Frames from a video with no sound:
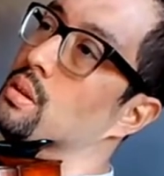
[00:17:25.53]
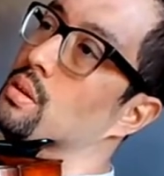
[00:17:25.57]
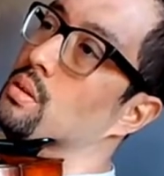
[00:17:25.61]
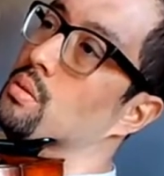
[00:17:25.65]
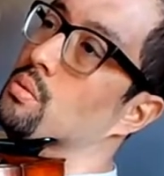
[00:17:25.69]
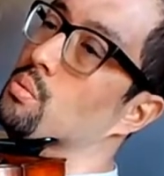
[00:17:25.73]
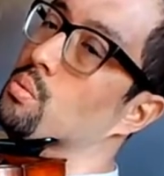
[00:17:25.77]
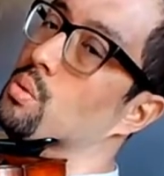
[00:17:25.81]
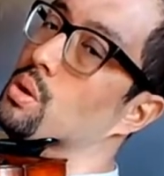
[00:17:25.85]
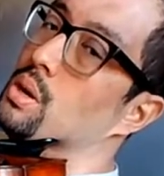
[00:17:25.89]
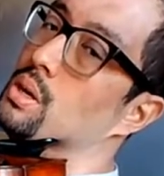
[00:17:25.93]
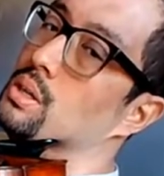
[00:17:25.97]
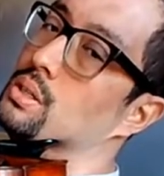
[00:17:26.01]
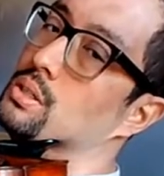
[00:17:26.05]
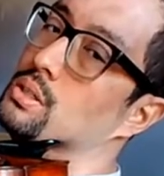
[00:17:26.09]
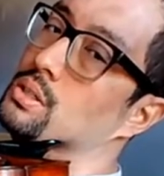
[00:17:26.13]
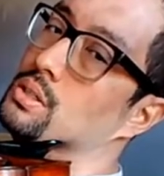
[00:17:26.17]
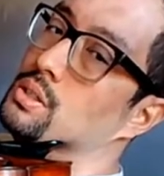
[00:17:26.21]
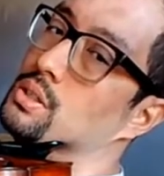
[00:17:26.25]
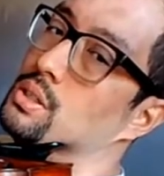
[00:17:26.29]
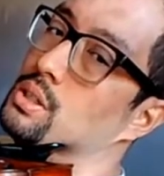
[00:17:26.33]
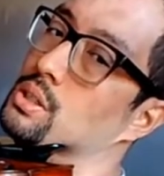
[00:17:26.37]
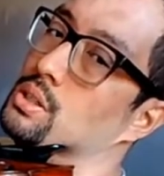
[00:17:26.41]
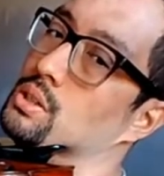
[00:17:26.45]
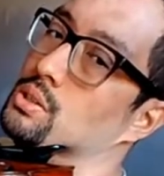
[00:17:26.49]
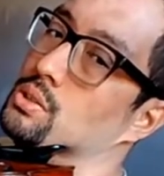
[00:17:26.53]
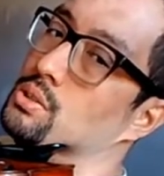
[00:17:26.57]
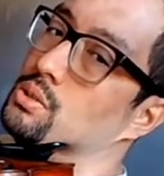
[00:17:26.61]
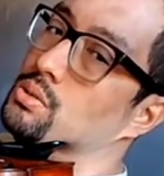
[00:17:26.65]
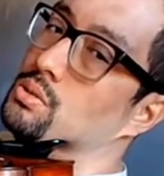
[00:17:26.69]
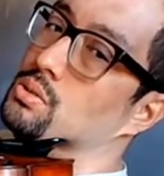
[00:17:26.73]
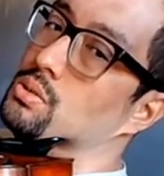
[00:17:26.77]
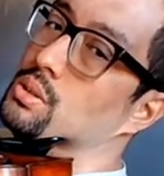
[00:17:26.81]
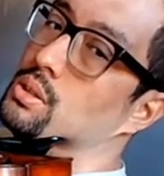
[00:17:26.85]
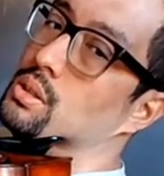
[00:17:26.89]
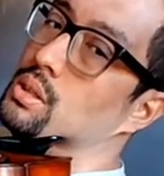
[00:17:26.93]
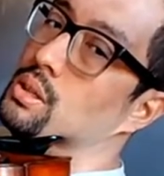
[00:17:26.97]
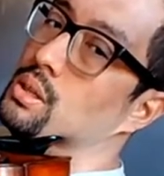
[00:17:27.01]
Watch those
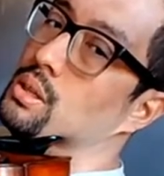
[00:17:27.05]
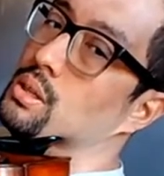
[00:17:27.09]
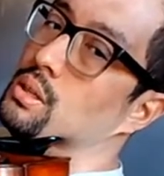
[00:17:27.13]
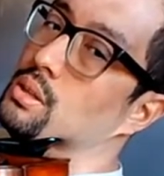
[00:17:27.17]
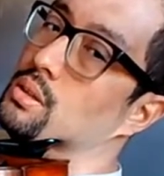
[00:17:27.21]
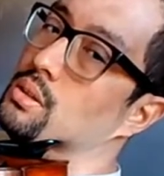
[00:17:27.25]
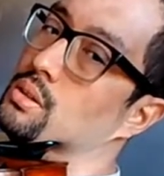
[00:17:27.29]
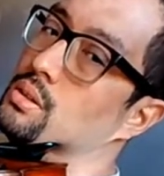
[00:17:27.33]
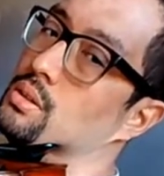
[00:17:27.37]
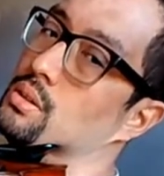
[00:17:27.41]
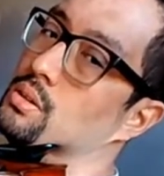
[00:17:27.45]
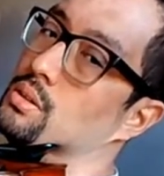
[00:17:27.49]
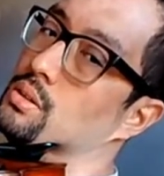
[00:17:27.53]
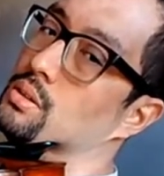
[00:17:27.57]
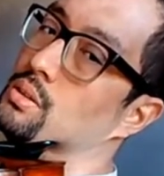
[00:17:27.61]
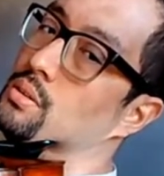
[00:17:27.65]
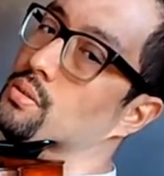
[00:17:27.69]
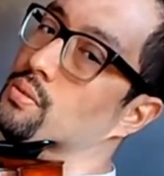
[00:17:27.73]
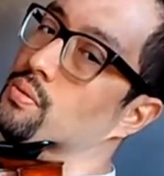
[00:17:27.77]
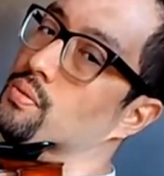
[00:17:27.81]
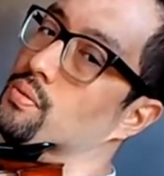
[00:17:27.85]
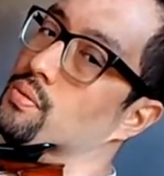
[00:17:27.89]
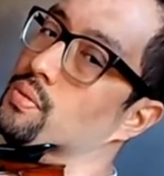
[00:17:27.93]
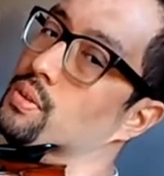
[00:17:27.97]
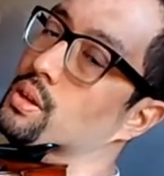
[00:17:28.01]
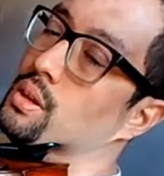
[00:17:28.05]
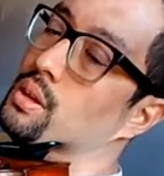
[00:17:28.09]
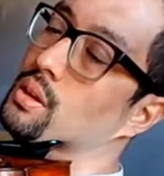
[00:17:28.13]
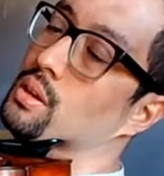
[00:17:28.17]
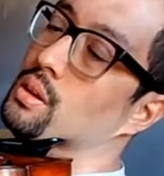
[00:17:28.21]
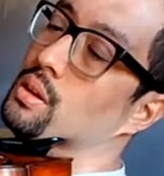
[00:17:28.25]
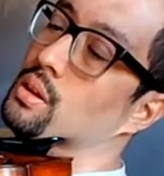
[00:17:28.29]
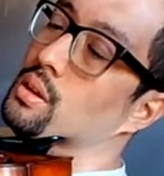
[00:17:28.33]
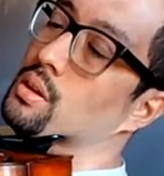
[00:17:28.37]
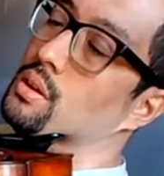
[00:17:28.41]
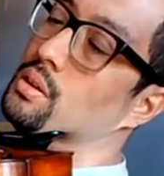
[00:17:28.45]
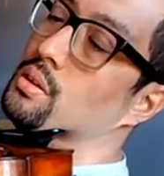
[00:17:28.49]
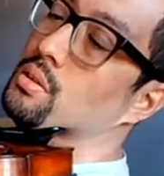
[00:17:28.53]
little
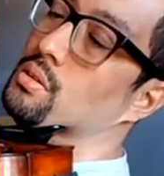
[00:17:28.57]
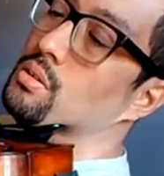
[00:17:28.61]
fingers